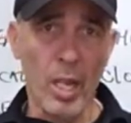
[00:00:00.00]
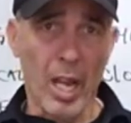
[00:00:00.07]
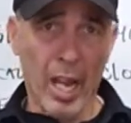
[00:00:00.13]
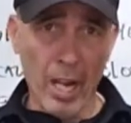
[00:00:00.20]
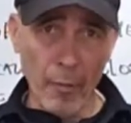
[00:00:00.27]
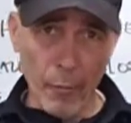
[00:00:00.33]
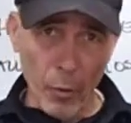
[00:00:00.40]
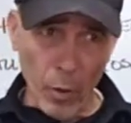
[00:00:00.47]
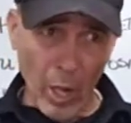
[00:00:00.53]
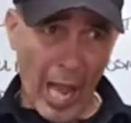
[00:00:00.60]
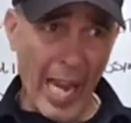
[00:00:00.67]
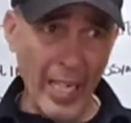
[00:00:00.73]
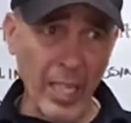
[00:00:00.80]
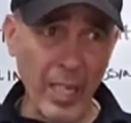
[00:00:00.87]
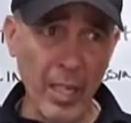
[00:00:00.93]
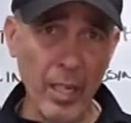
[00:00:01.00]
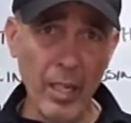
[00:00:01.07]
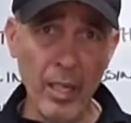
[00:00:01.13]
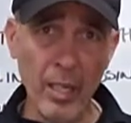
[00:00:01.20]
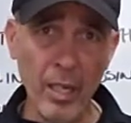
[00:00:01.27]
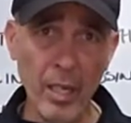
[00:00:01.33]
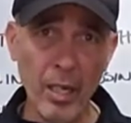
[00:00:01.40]
And if you like it,
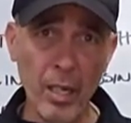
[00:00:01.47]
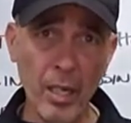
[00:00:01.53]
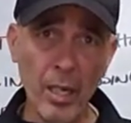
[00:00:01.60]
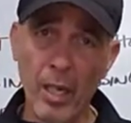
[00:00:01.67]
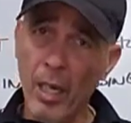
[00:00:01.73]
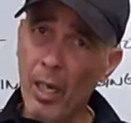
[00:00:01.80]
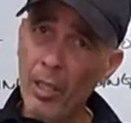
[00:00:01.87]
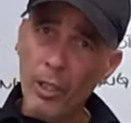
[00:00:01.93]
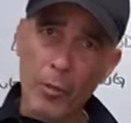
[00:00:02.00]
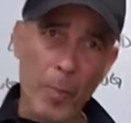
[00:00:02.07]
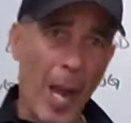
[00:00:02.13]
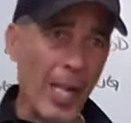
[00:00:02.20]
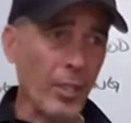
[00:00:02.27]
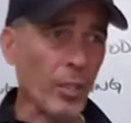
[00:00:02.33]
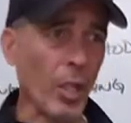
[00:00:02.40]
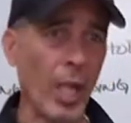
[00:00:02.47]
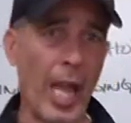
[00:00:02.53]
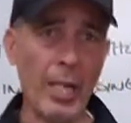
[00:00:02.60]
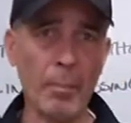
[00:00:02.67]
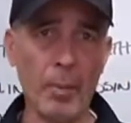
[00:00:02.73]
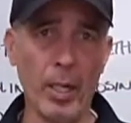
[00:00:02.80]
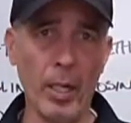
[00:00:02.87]
smash the
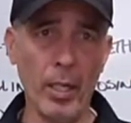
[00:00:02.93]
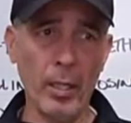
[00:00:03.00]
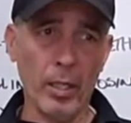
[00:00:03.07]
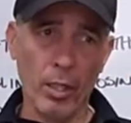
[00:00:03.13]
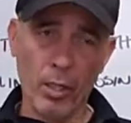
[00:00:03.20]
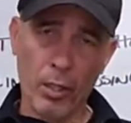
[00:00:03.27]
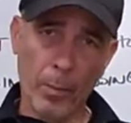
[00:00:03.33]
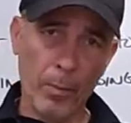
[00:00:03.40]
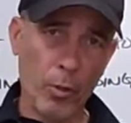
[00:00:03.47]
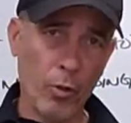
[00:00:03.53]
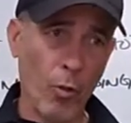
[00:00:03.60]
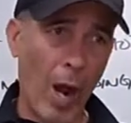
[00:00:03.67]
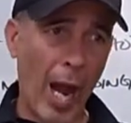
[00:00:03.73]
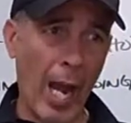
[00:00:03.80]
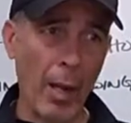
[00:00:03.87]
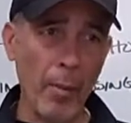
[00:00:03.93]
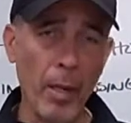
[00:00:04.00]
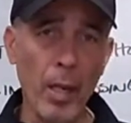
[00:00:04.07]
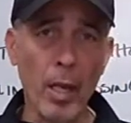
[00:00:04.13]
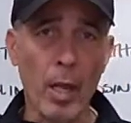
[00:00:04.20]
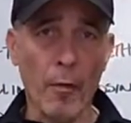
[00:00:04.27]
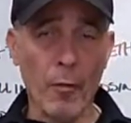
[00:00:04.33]
like button, subscribe.
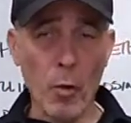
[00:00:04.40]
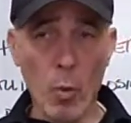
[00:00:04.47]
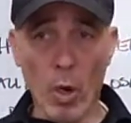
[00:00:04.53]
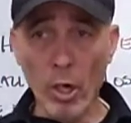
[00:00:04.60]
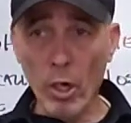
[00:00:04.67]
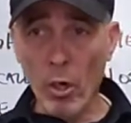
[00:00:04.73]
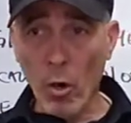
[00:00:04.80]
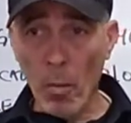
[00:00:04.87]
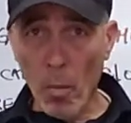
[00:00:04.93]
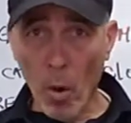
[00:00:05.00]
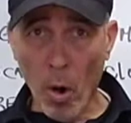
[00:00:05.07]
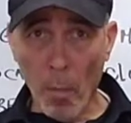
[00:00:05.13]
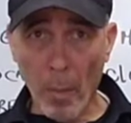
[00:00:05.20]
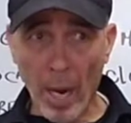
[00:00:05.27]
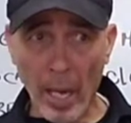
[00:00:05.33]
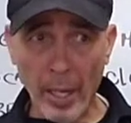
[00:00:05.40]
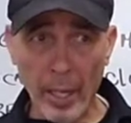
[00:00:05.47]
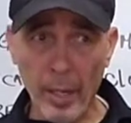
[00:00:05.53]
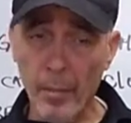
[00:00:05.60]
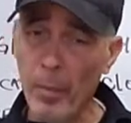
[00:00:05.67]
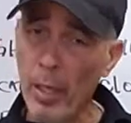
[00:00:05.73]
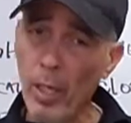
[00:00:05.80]
If you want to know more about
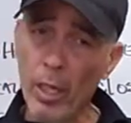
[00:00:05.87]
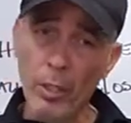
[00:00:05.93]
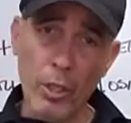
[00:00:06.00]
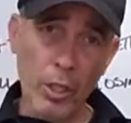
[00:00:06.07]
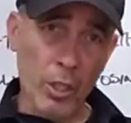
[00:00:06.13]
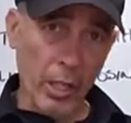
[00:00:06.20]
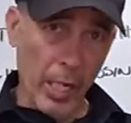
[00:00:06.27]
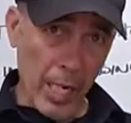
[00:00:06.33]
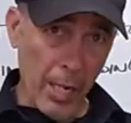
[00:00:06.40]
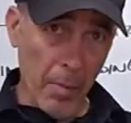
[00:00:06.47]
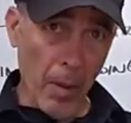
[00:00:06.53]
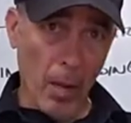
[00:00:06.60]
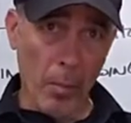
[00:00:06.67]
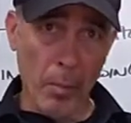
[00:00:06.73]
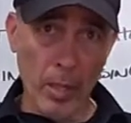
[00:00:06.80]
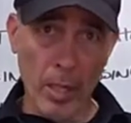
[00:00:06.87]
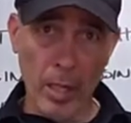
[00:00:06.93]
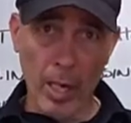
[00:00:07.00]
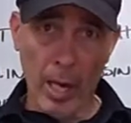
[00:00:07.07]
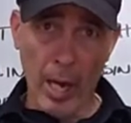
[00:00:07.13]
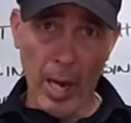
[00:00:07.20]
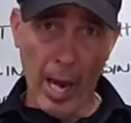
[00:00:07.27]
it, just email me
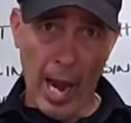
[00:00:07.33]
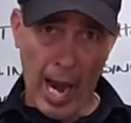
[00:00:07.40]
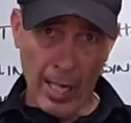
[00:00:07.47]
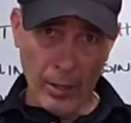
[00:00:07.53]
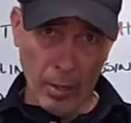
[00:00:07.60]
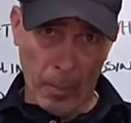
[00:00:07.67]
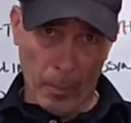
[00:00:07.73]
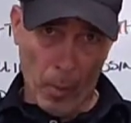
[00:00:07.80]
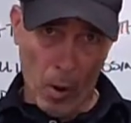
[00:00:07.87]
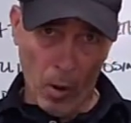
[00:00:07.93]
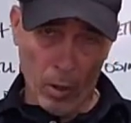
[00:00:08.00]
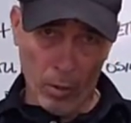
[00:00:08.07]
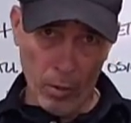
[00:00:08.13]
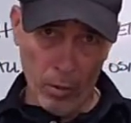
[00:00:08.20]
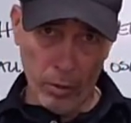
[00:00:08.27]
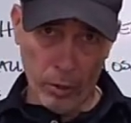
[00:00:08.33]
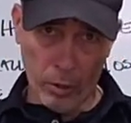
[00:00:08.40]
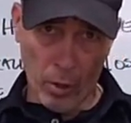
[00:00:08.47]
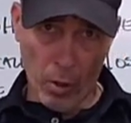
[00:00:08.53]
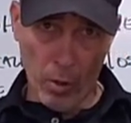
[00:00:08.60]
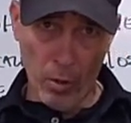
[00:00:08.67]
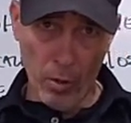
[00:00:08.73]
at the Paul Cruz
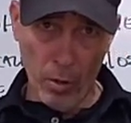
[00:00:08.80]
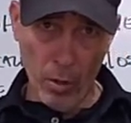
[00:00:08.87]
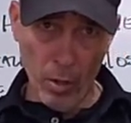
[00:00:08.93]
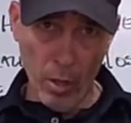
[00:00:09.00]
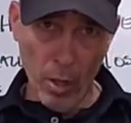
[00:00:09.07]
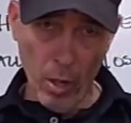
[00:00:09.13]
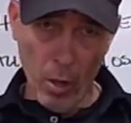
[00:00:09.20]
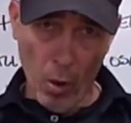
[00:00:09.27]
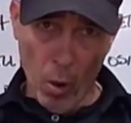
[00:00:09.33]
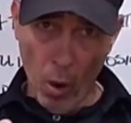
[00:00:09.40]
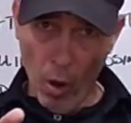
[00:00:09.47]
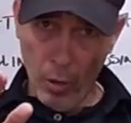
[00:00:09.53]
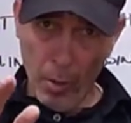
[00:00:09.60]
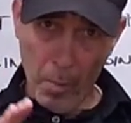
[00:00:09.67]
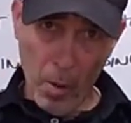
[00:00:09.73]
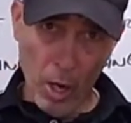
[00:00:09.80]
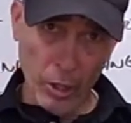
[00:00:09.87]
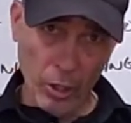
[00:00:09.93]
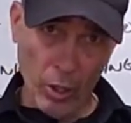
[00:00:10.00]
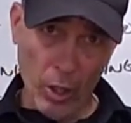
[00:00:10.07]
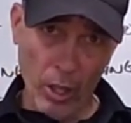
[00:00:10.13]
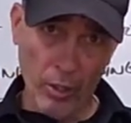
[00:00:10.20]
Show or the
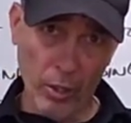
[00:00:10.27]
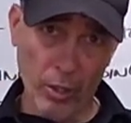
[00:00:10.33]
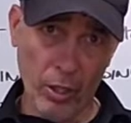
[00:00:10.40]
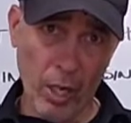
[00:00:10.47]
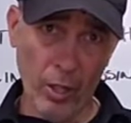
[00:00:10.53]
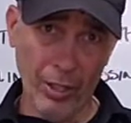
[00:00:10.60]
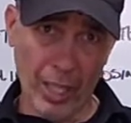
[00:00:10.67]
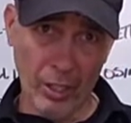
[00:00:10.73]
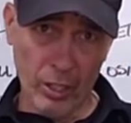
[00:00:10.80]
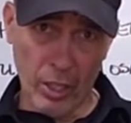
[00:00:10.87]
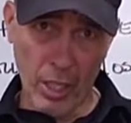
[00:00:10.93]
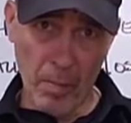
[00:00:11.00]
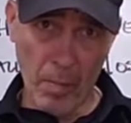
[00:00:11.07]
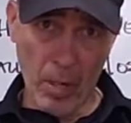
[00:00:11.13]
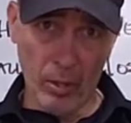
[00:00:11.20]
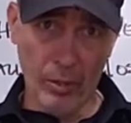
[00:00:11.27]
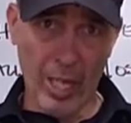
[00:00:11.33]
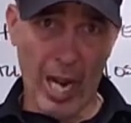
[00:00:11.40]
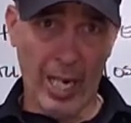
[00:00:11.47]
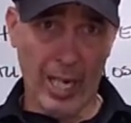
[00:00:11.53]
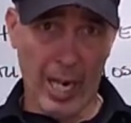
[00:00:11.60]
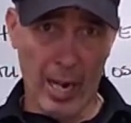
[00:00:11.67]

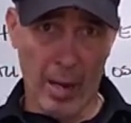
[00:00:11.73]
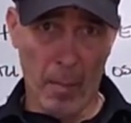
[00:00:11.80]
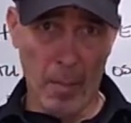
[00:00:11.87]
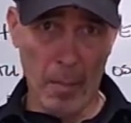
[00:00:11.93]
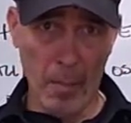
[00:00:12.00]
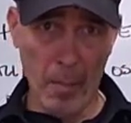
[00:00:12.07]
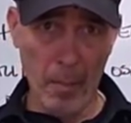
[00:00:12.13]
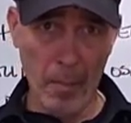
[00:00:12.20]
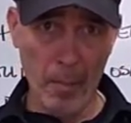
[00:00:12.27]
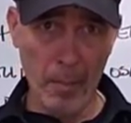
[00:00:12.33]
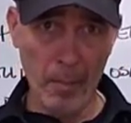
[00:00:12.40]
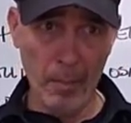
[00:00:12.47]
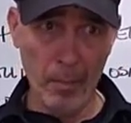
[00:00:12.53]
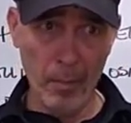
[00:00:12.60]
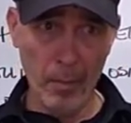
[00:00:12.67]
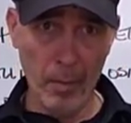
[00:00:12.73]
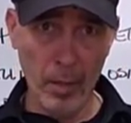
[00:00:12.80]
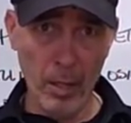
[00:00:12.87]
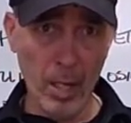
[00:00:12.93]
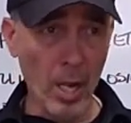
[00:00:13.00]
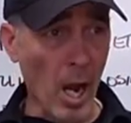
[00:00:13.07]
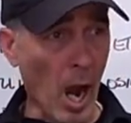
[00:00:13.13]
martialartofsales@gmail.com.
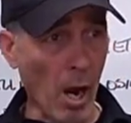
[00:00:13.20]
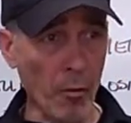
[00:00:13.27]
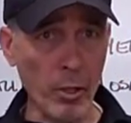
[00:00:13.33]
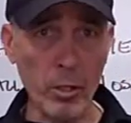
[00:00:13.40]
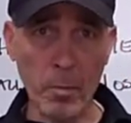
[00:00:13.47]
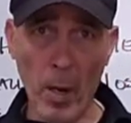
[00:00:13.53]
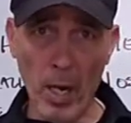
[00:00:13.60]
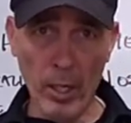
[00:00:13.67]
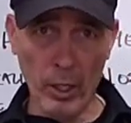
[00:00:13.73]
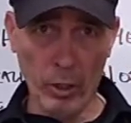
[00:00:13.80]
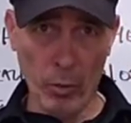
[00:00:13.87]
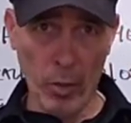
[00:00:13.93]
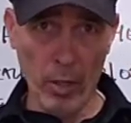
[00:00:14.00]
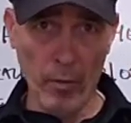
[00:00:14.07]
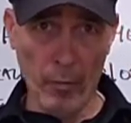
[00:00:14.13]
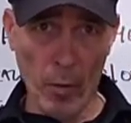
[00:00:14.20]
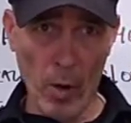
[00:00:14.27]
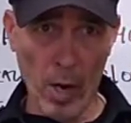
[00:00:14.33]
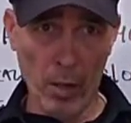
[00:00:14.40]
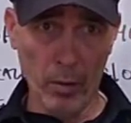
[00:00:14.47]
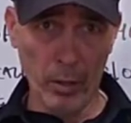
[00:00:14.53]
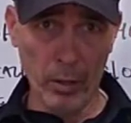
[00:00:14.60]
I'll respond in 24
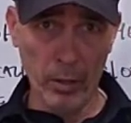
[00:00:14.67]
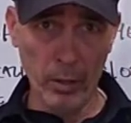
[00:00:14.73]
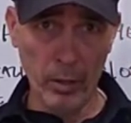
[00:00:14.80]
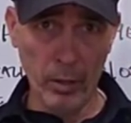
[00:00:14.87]
hours.